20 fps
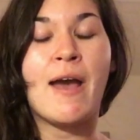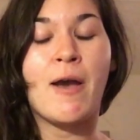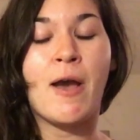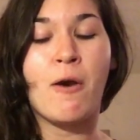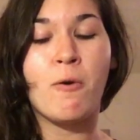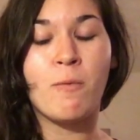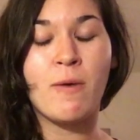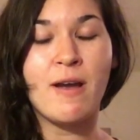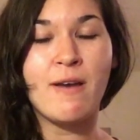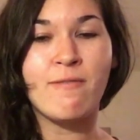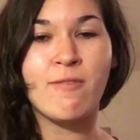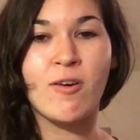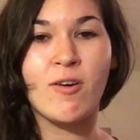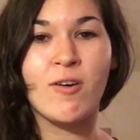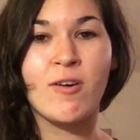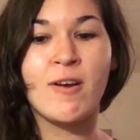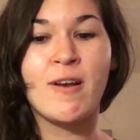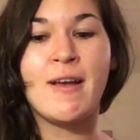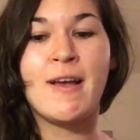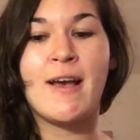
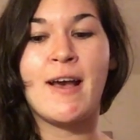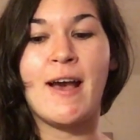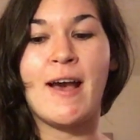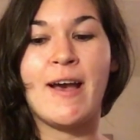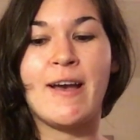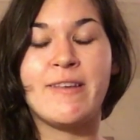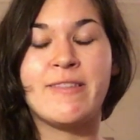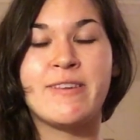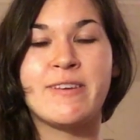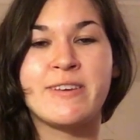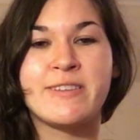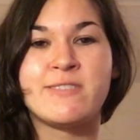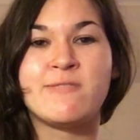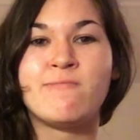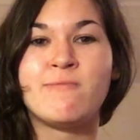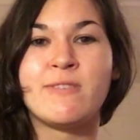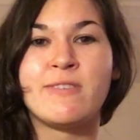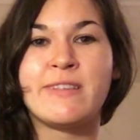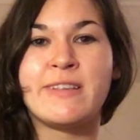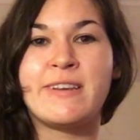However, I think it's
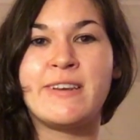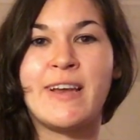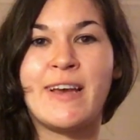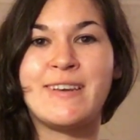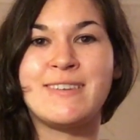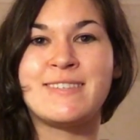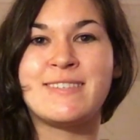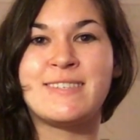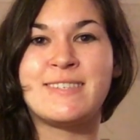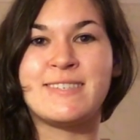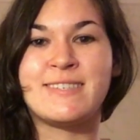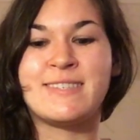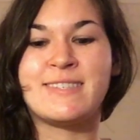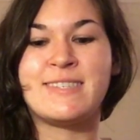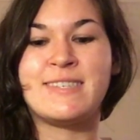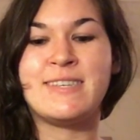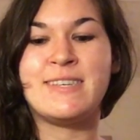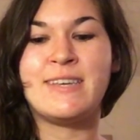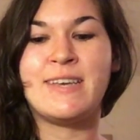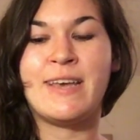really nice to
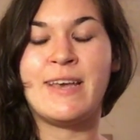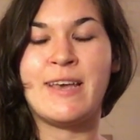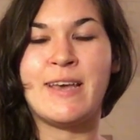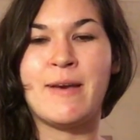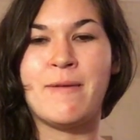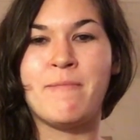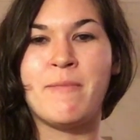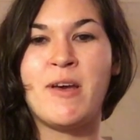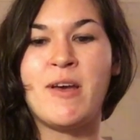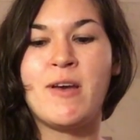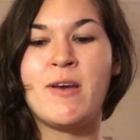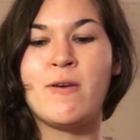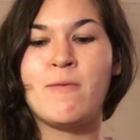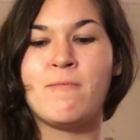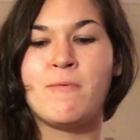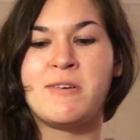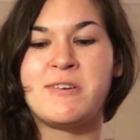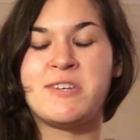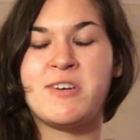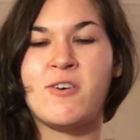see him
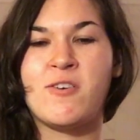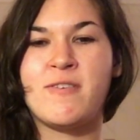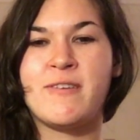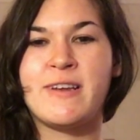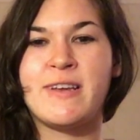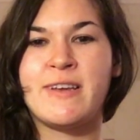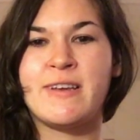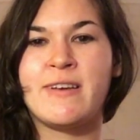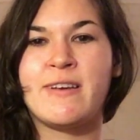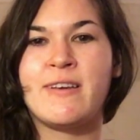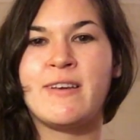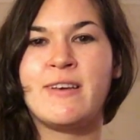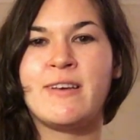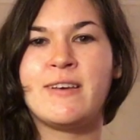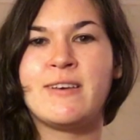returning